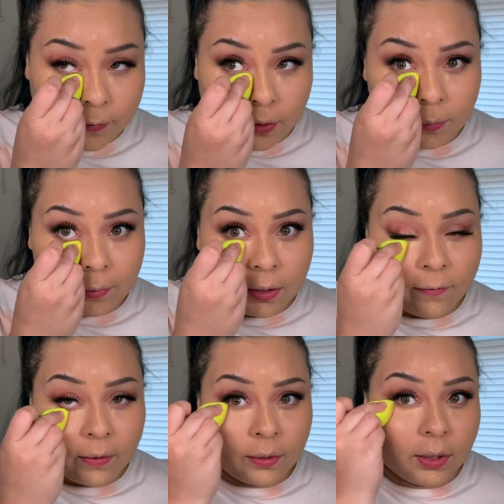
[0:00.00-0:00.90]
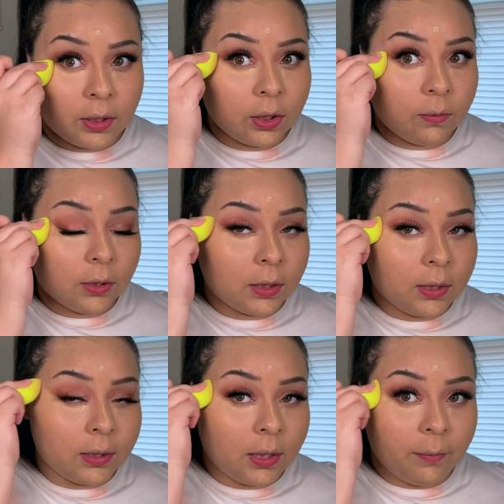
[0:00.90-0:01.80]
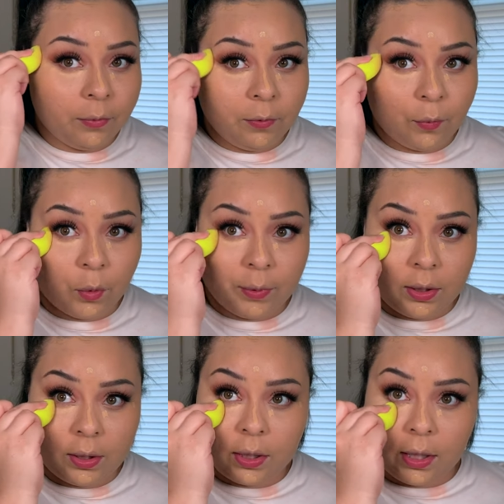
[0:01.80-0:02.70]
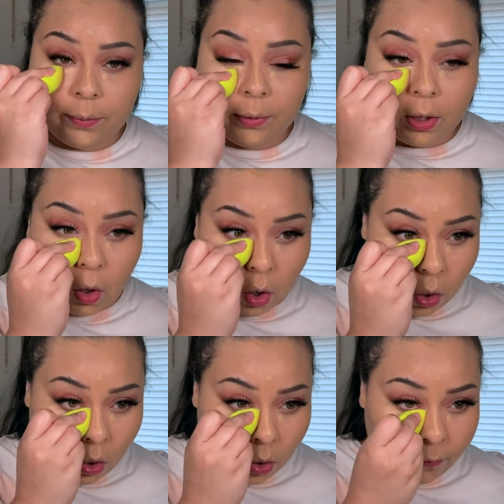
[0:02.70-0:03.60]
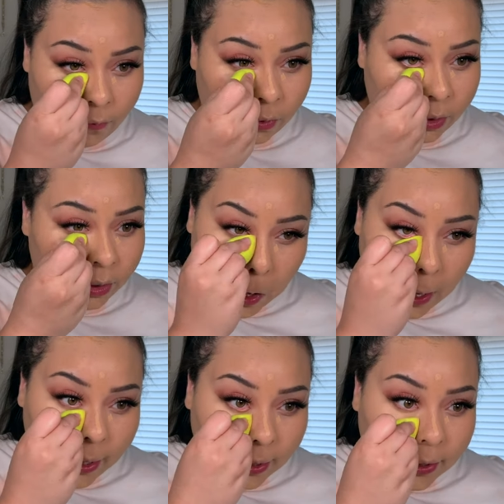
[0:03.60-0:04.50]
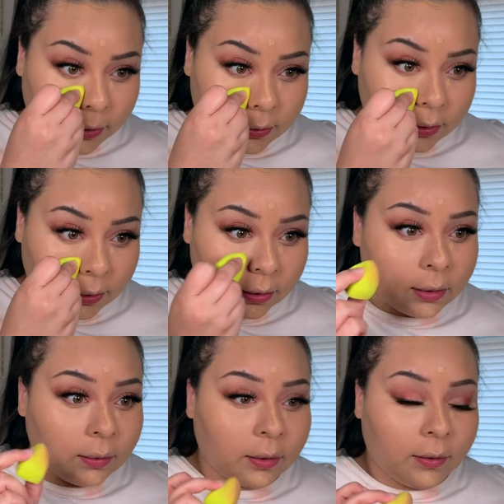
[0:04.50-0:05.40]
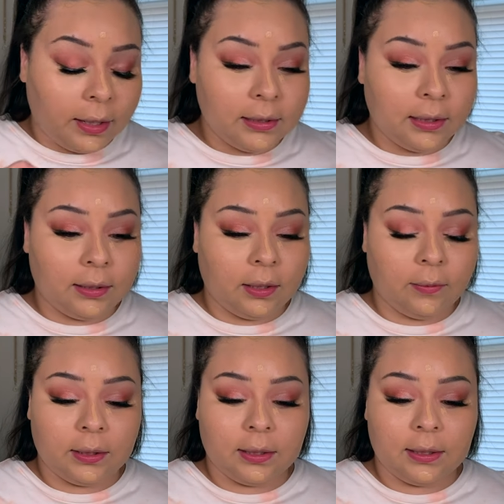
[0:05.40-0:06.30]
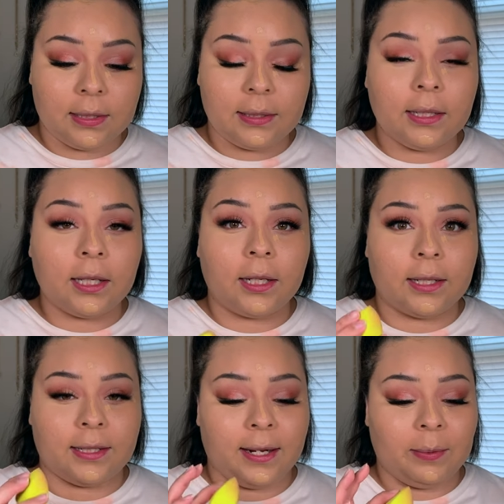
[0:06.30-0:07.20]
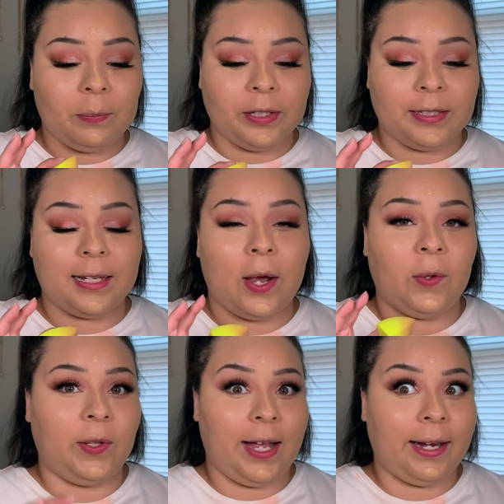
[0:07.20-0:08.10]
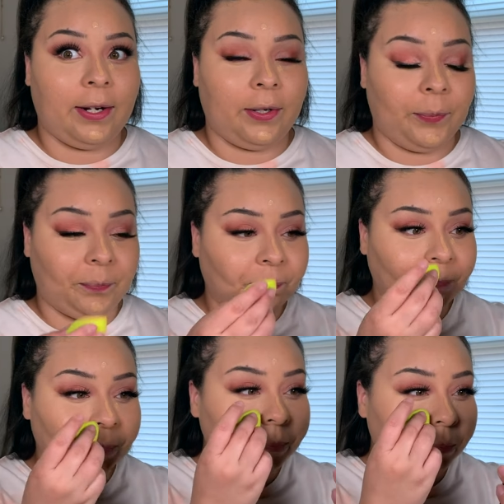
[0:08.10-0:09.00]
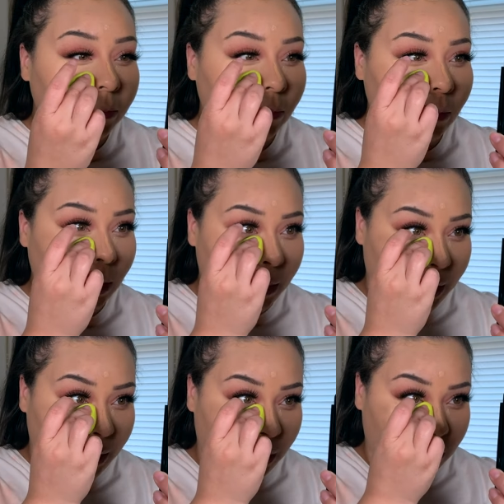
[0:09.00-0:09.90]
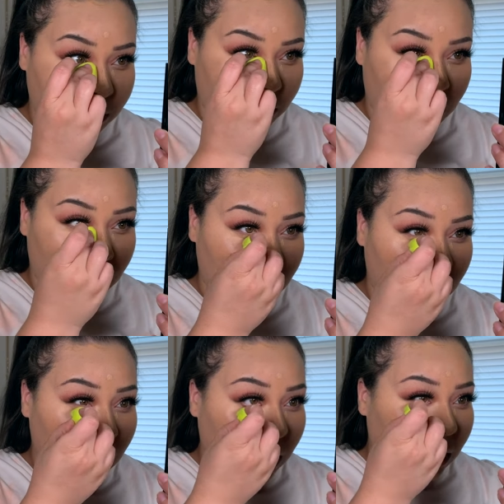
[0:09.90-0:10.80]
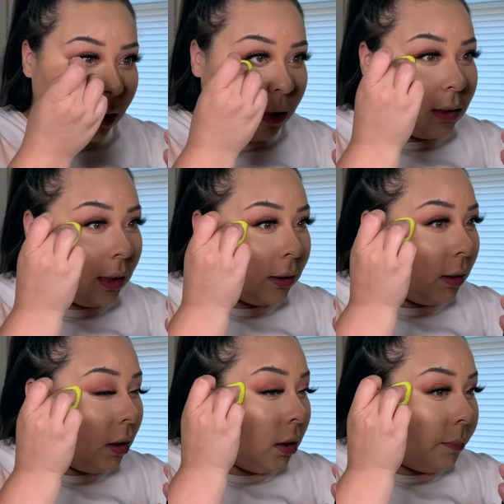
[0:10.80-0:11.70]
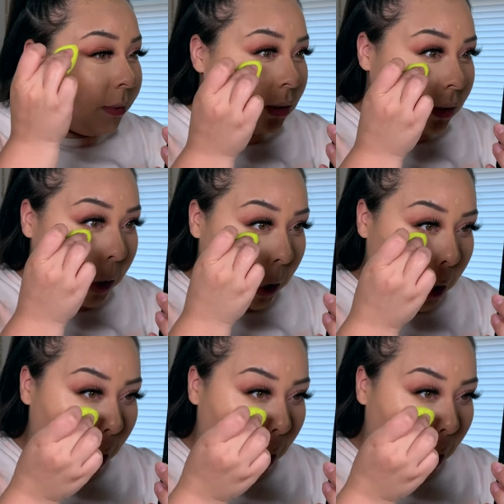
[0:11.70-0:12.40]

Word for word: they could make a foundation with this same formula, I'd be all for it. And you see, the crazy thing with the concealer is that it blends out lighter than it goes on. It's like the opposite